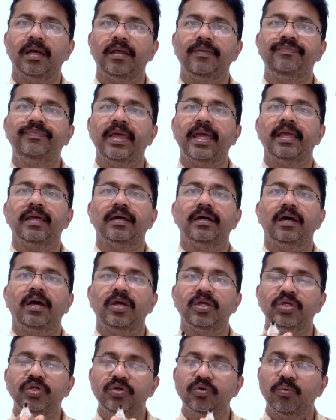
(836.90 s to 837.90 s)
There
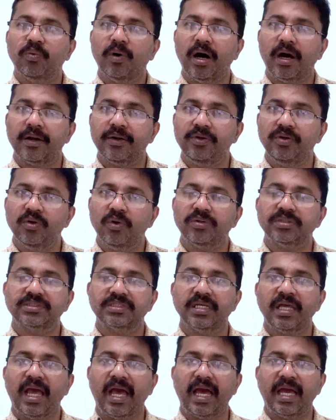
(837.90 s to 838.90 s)
you are not
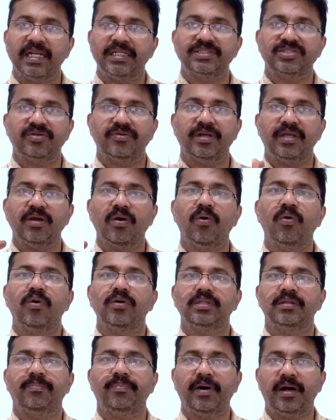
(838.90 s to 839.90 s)
answering all
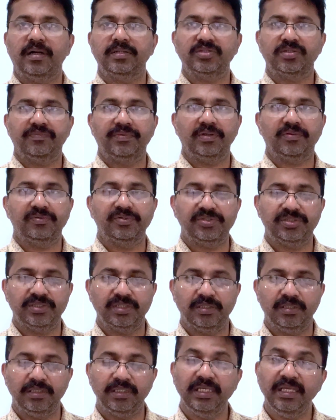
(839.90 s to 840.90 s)
the parts of the
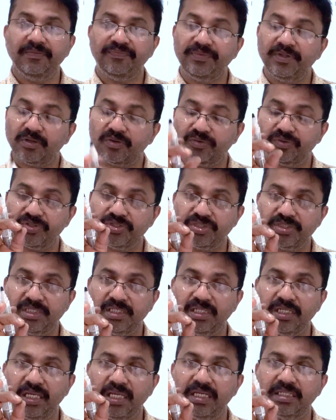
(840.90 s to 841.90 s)
question. If the
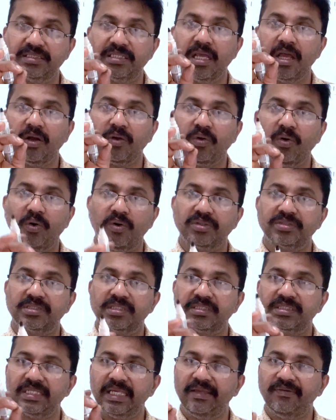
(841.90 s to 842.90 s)
question is
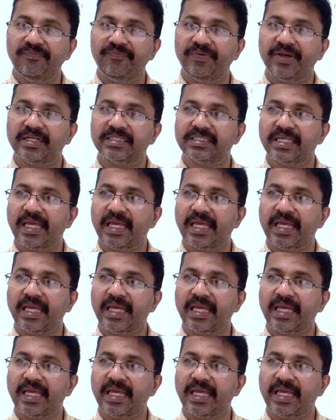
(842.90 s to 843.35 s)
causes, effects,